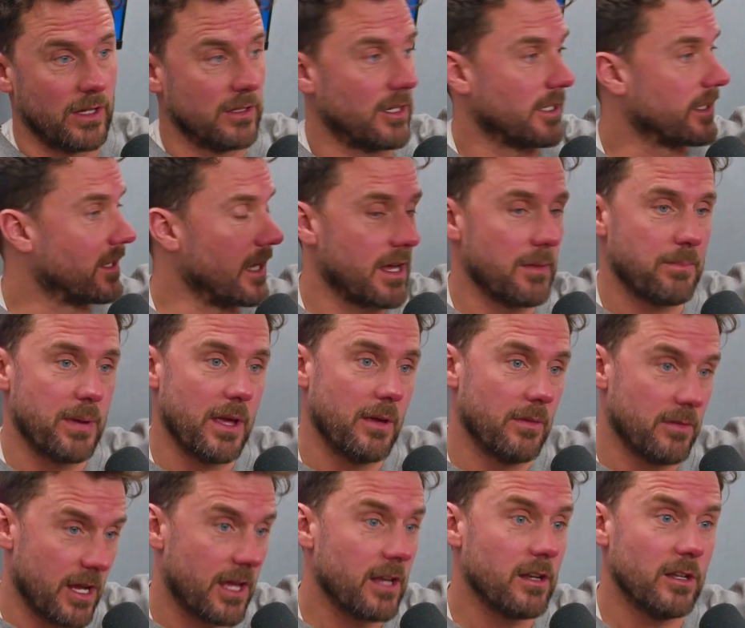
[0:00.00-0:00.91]
Like they get
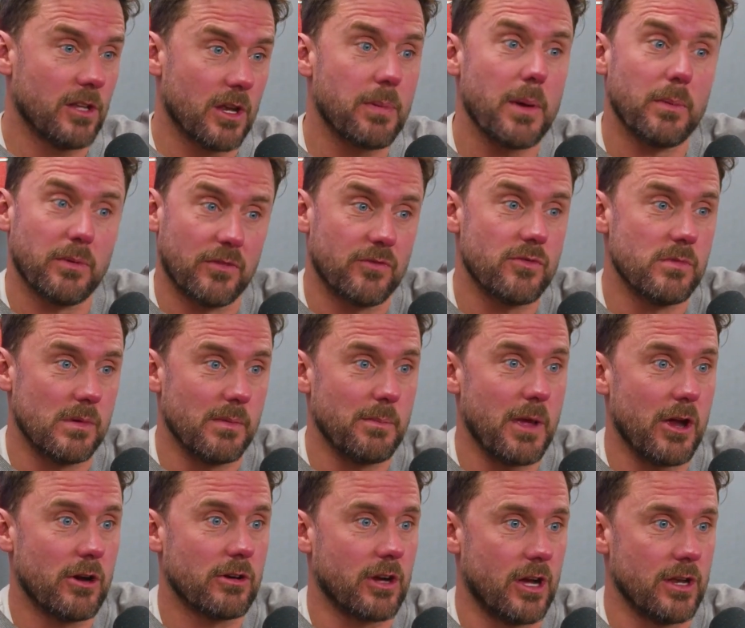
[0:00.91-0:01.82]
a lot of people from
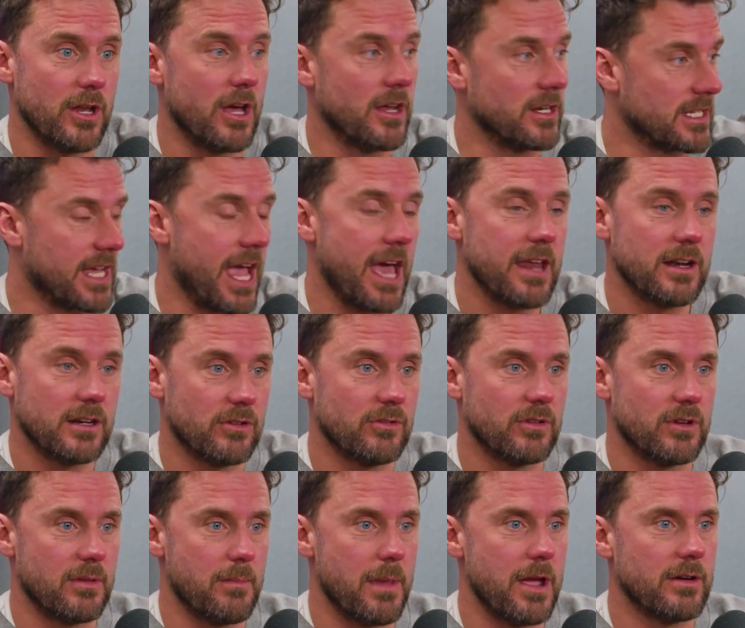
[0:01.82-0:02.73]
America. I noticed Canada
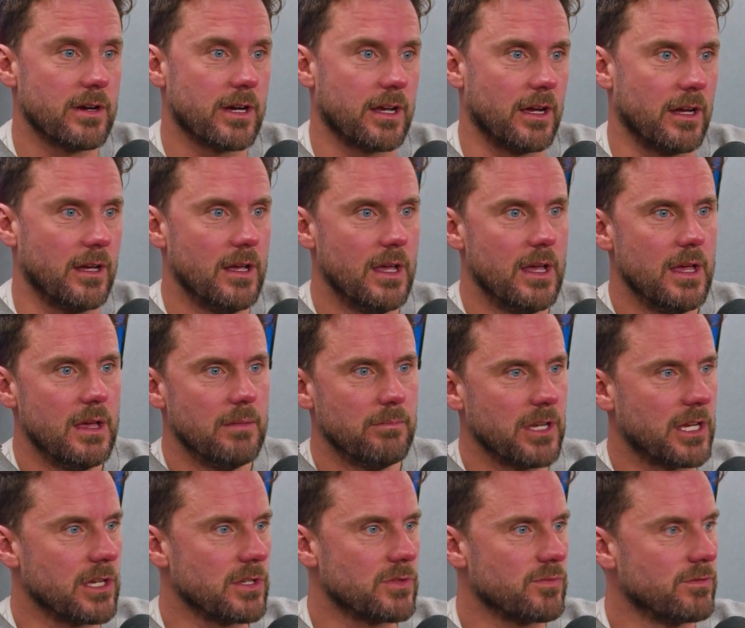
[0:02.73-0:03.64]
and America
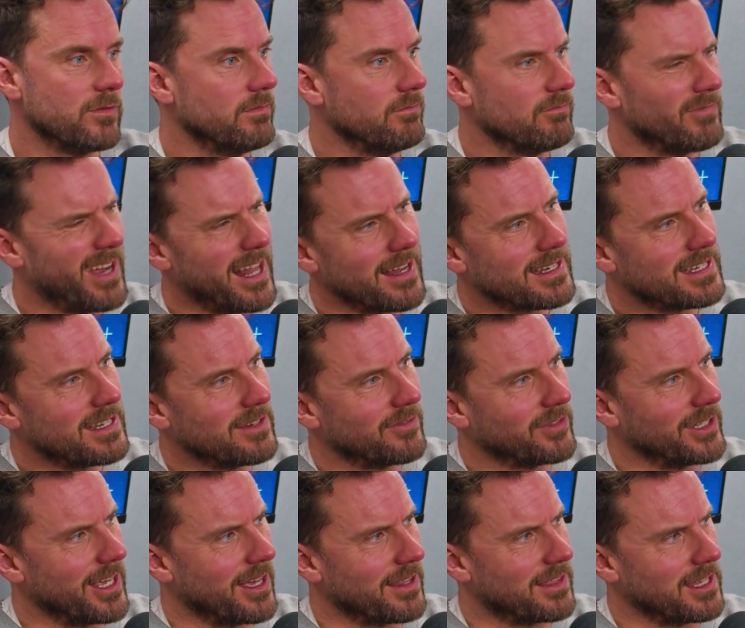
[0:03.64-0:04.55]
because
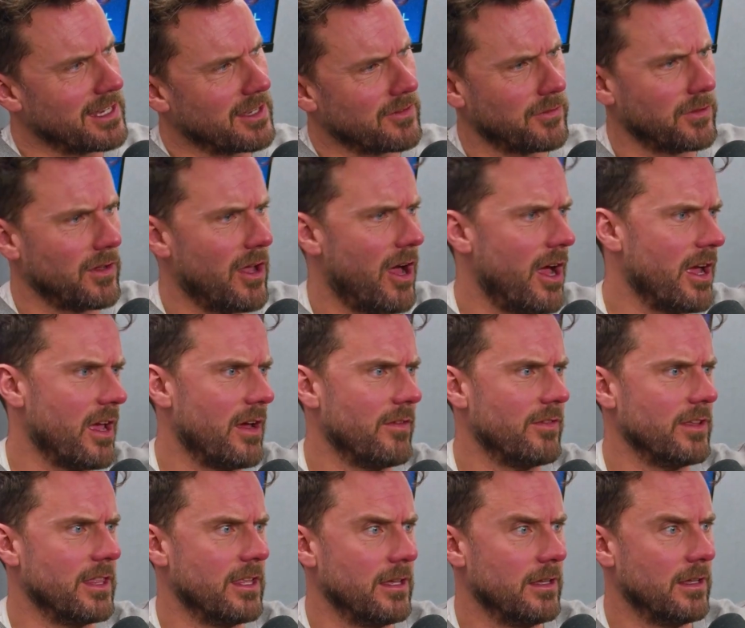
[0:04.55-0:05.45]
relatively, I think a fly
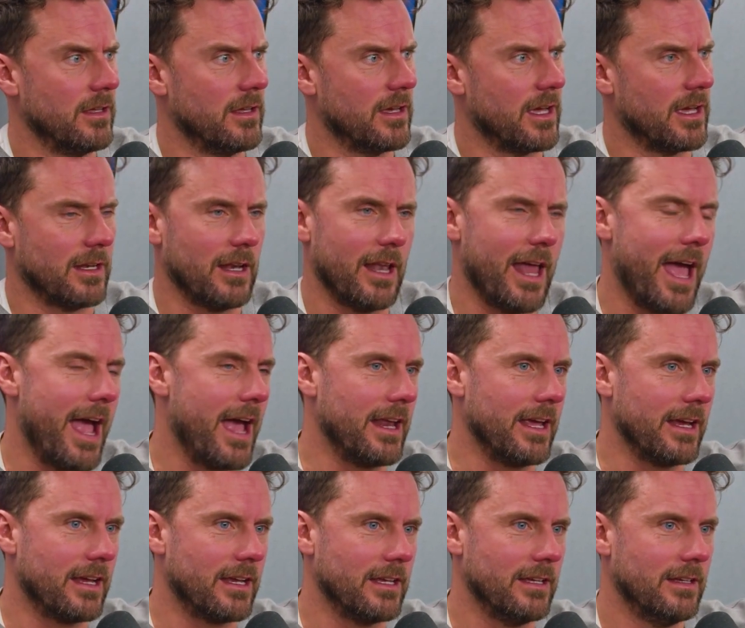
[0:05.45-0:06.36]
over the
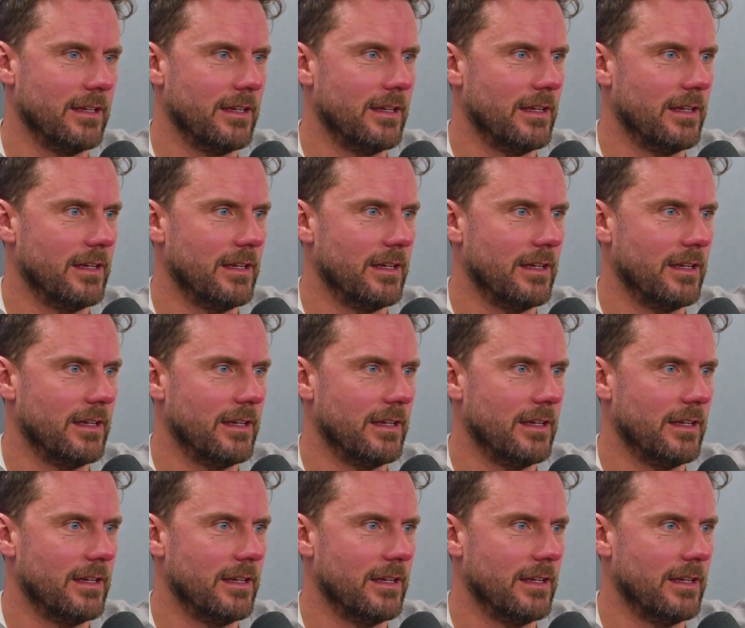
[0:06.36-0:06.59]
Atlantic,